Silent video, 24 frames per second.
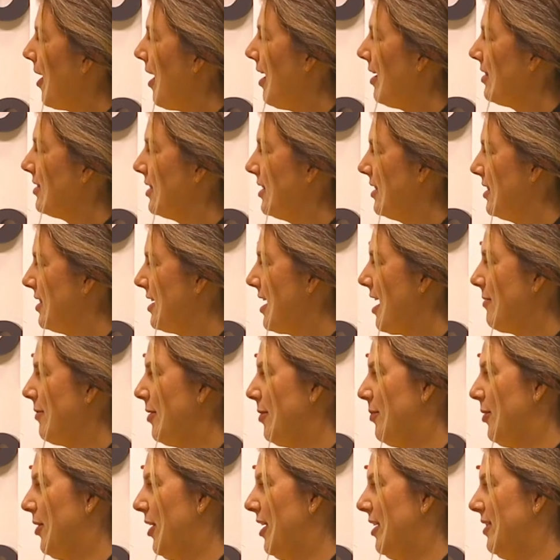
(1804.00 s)
its time and
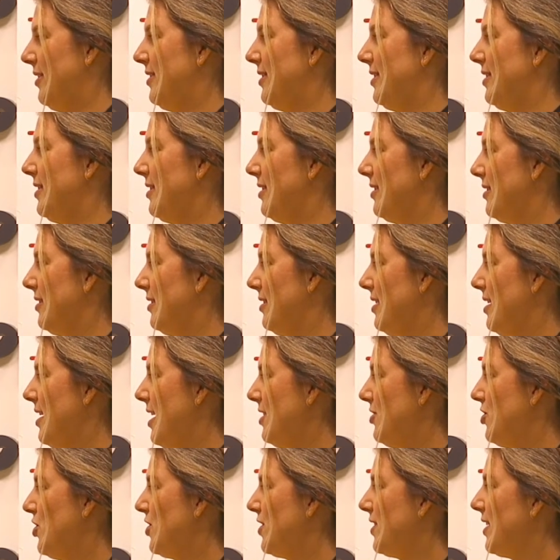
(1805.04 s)
place. It's
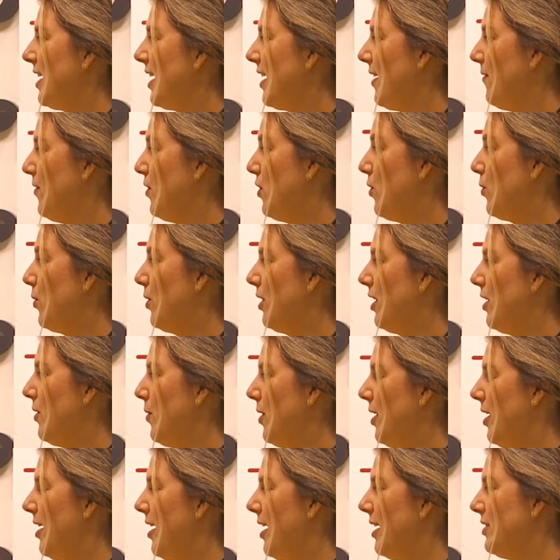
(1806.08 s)
just like if you're really
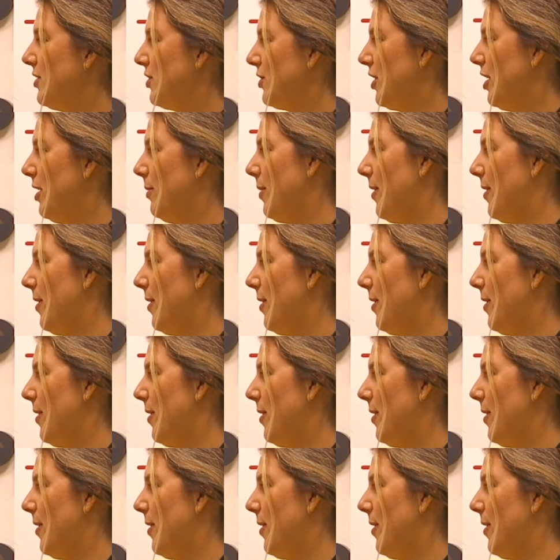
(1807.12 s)
wanting ice cream,